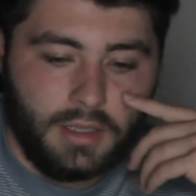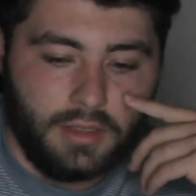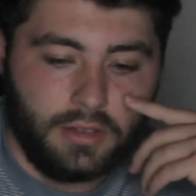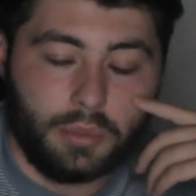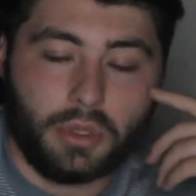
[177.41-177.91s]

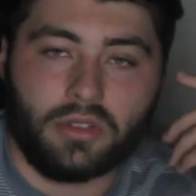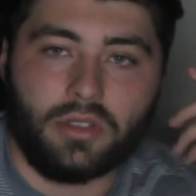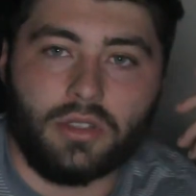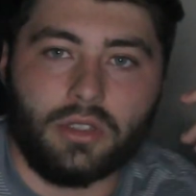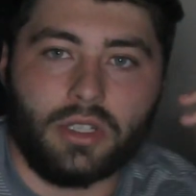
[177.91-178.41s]
he's a good
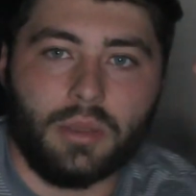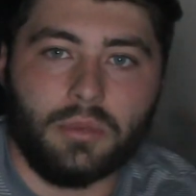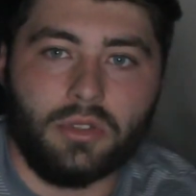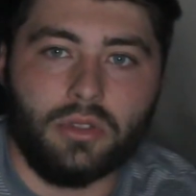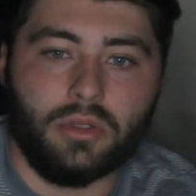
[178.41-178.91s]
person to look up
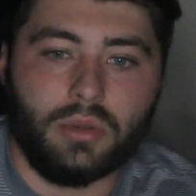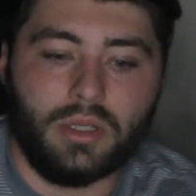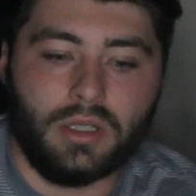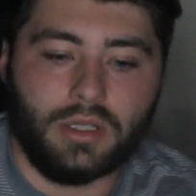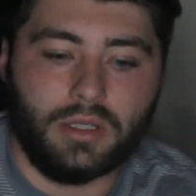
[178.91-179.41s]
to
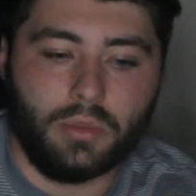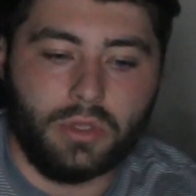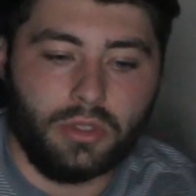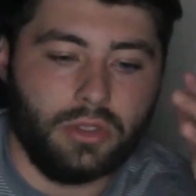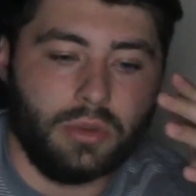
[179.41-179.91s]
uh,
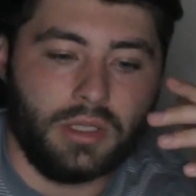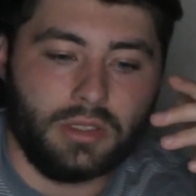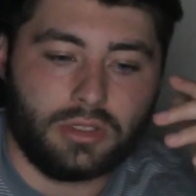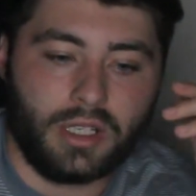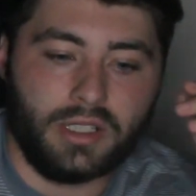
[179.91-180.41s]
when you're
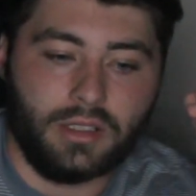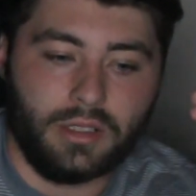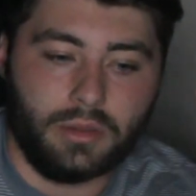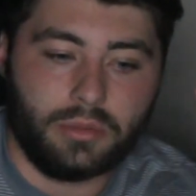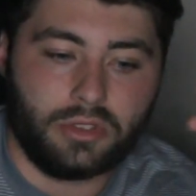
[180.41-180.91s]
doing trying
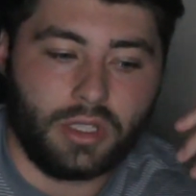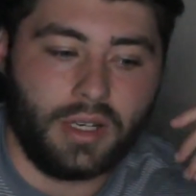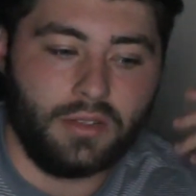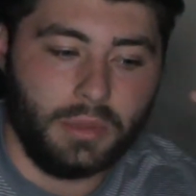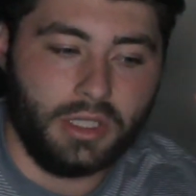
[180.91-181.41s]
to
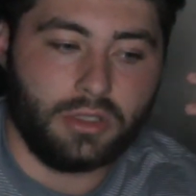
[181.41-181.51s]
strive to be